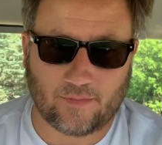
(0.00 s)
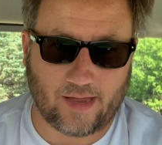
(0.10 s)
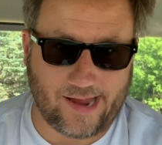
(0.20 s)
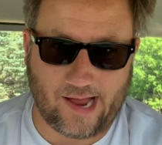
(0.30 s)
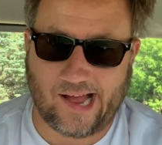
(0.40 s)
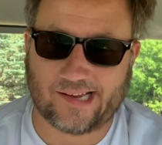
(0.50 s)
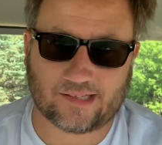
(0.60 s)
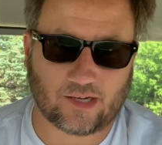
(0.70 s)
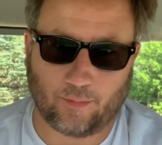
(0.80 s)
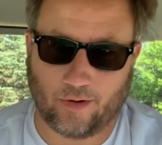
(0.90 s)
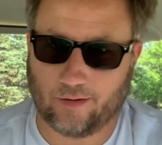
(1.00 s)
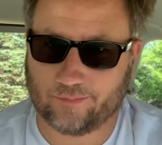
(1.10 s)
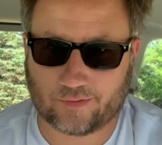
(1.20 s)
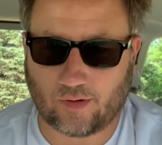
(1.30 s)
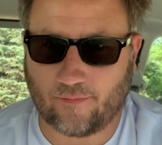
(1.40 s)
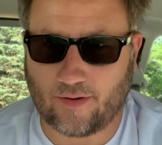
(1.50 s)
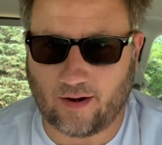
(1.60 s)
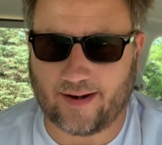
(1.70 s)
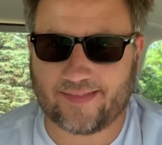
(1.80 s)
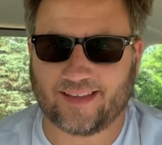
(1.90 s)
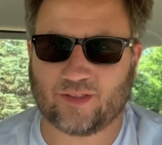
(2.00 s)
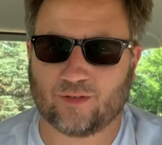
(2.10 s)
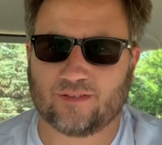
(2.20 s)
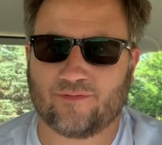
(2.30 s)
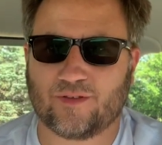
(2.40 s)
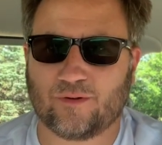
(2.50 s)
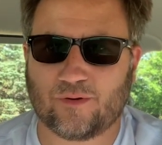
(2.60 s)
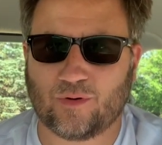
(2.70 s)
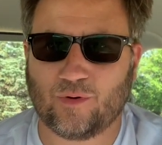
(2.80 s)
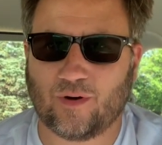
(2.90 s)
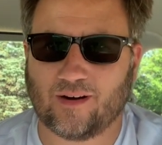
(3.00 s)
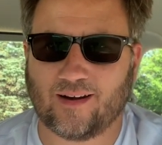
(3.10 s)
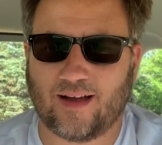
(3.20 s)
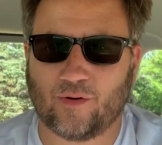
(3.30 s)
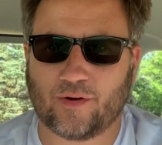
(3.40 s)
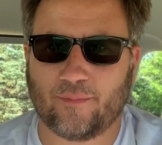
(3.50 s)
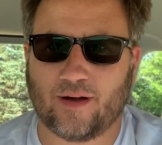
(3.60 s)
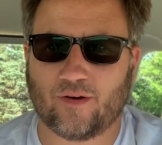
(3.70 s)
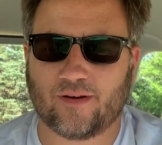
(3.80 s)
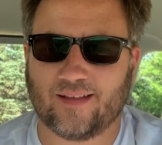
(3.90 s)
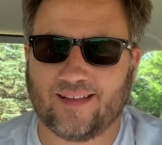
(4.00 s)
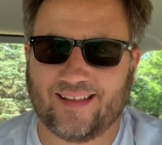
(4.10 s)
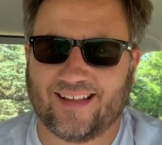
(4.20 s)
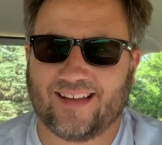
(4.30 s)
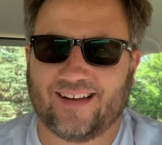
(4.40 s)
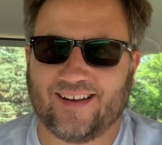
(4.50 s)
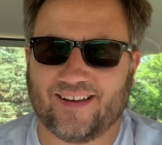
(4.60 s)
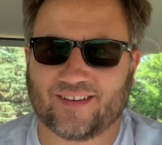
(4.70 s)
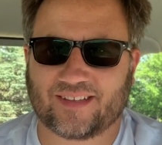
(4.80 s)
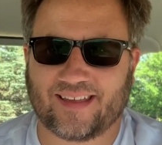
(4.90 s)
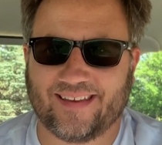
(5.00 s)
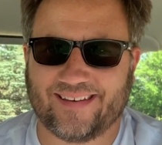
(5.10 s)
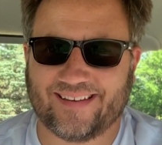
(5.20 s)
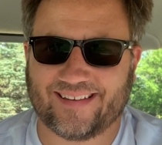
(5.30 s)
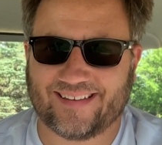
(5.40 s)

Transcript: a hot summer so far. I think those of you who are out and about uh, can